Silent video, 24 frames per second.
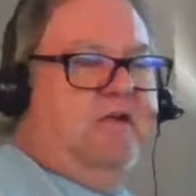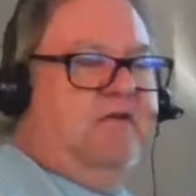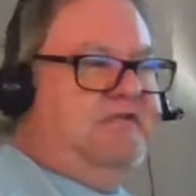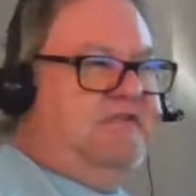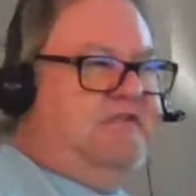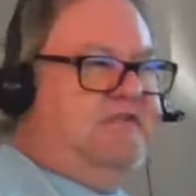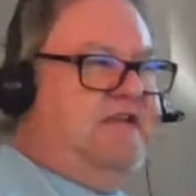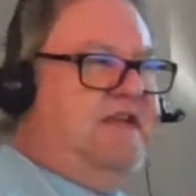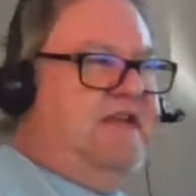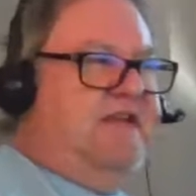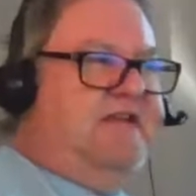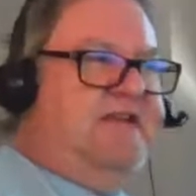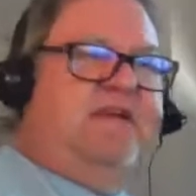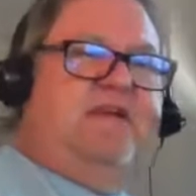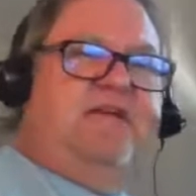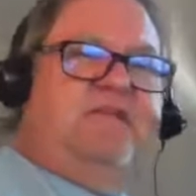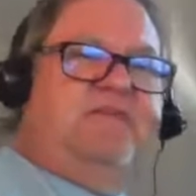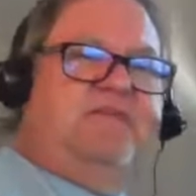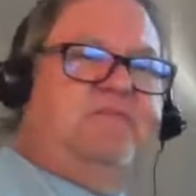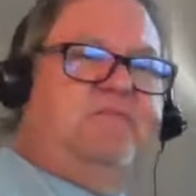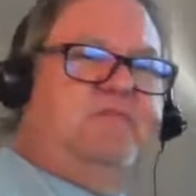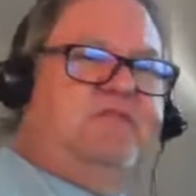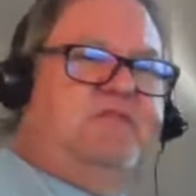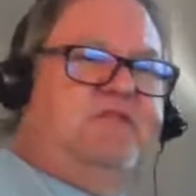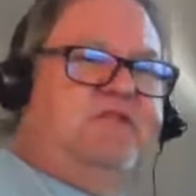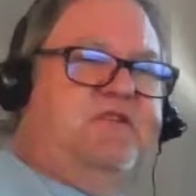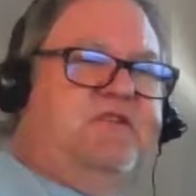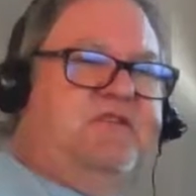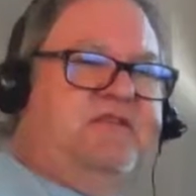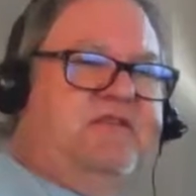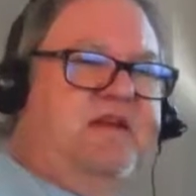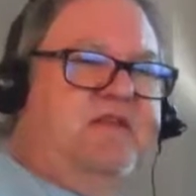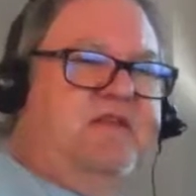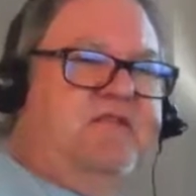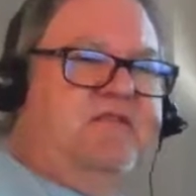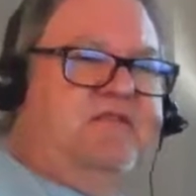San Diego is a pretty good
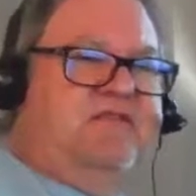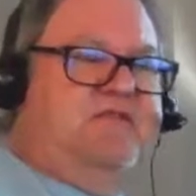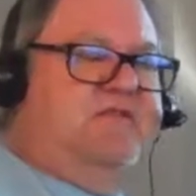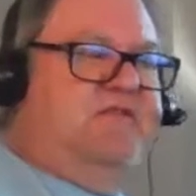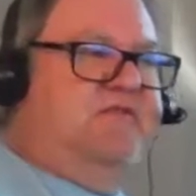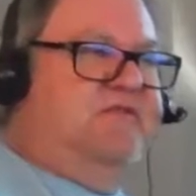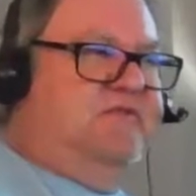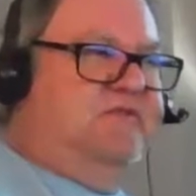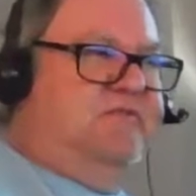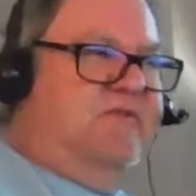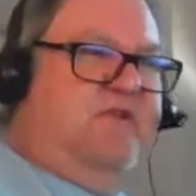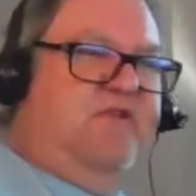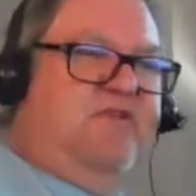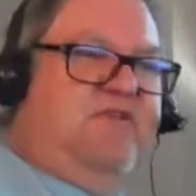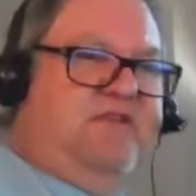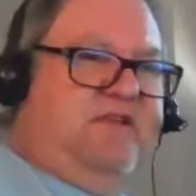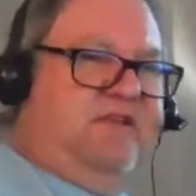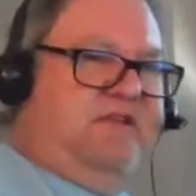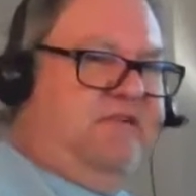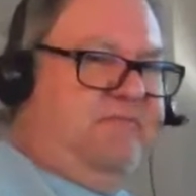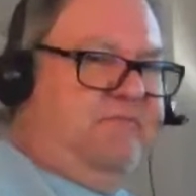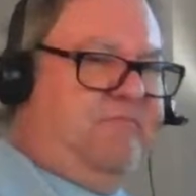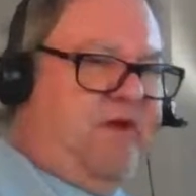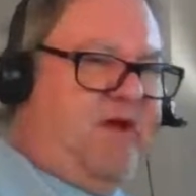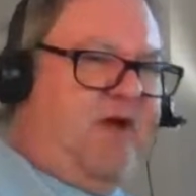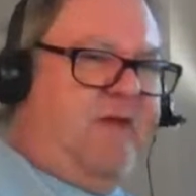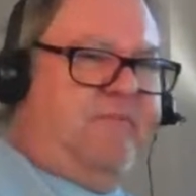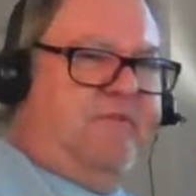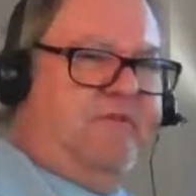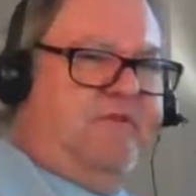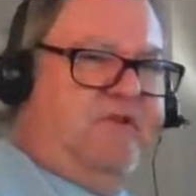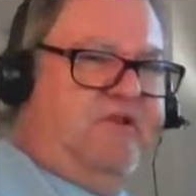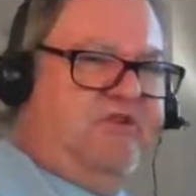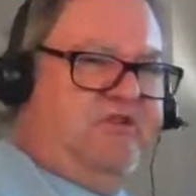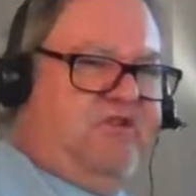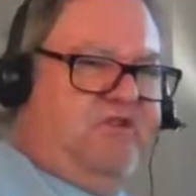town still, as far as like the
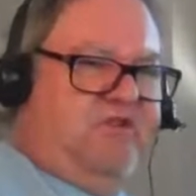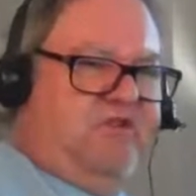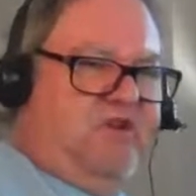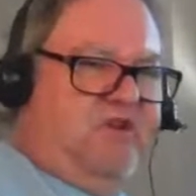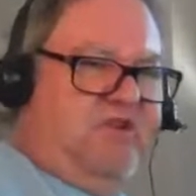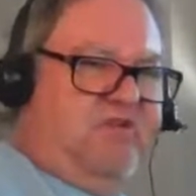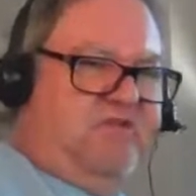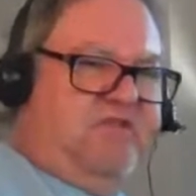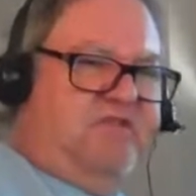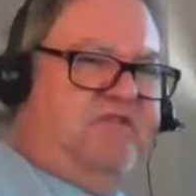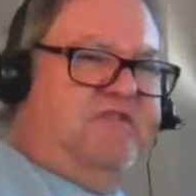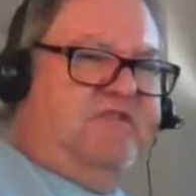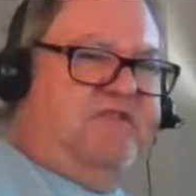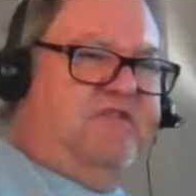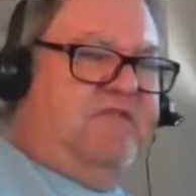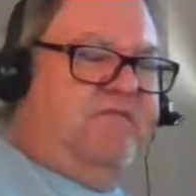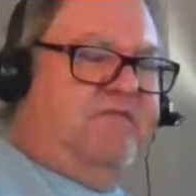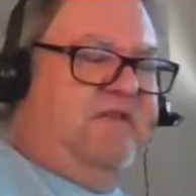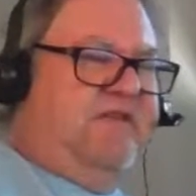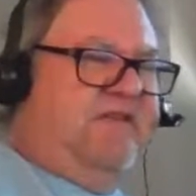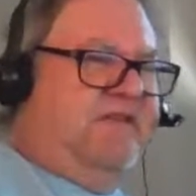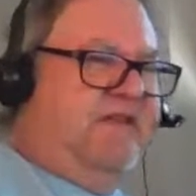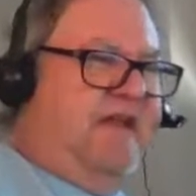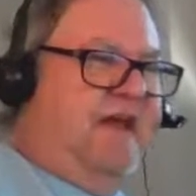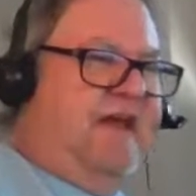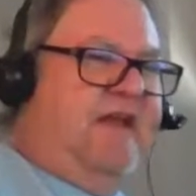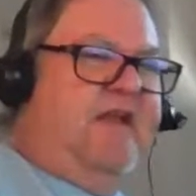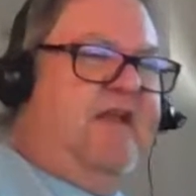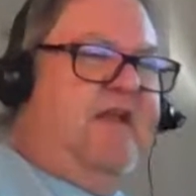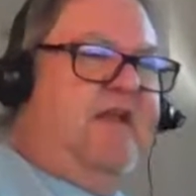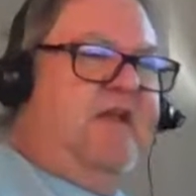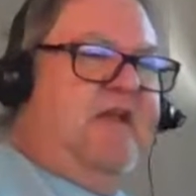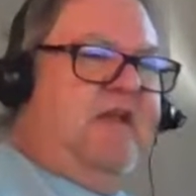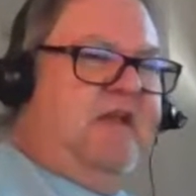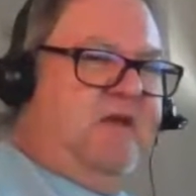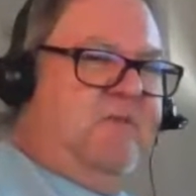population goes and stuff like that,
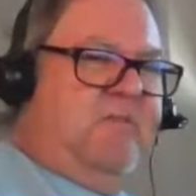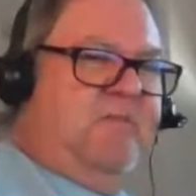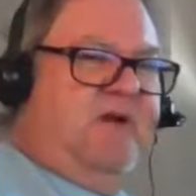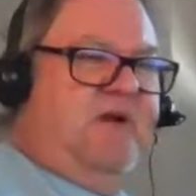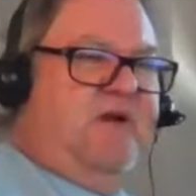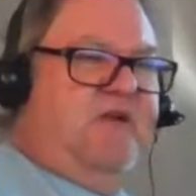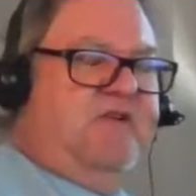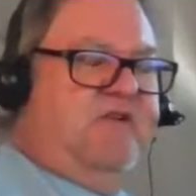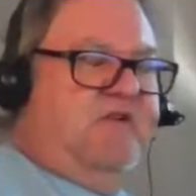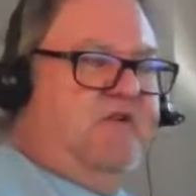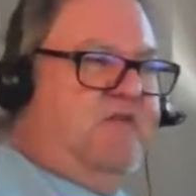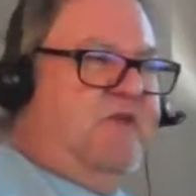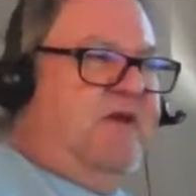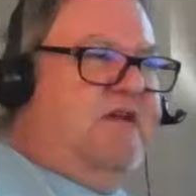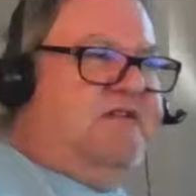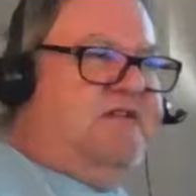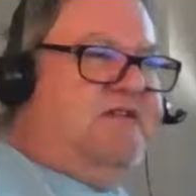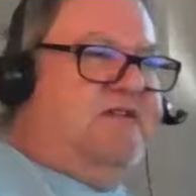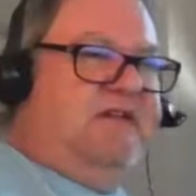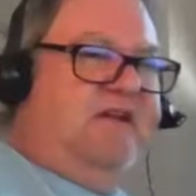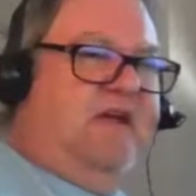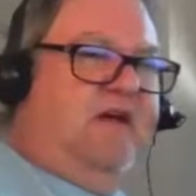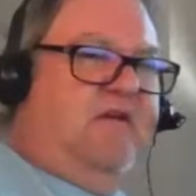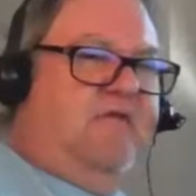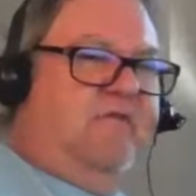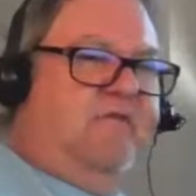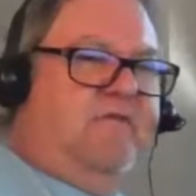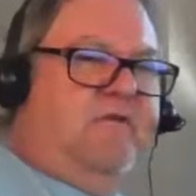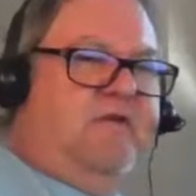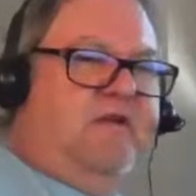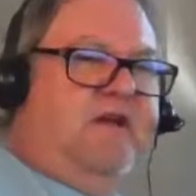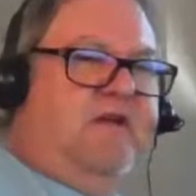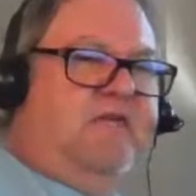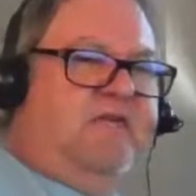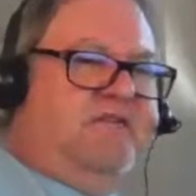compared to the rest of California.